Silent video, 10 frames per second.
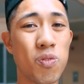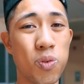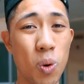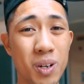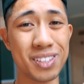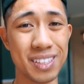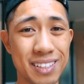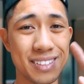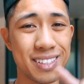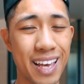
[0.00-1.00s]

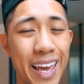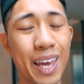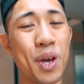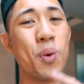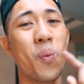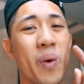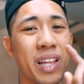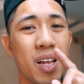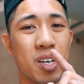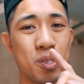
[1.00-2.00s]
14-day weight
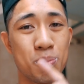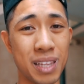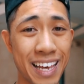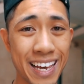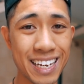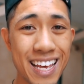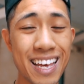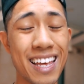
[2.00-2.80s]
loss plan.